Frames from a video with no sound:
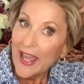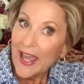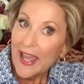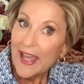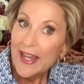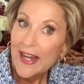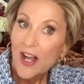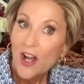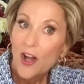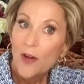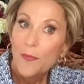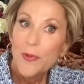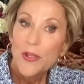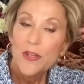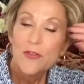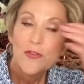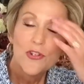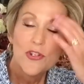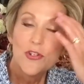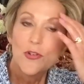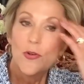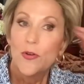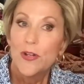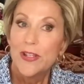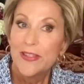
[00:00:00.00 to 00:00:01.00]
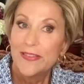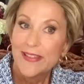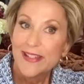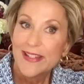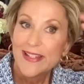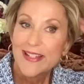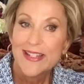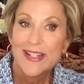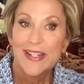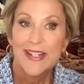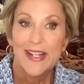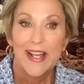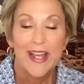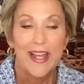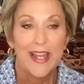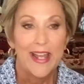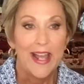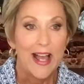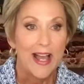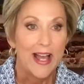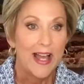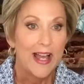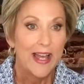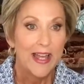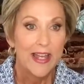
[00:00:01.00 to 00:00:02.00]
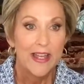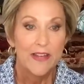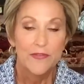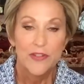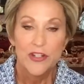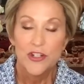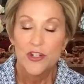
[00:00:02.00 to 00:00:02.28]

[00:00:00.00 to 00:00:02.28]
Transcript: And I hope you enjoyed this today. I have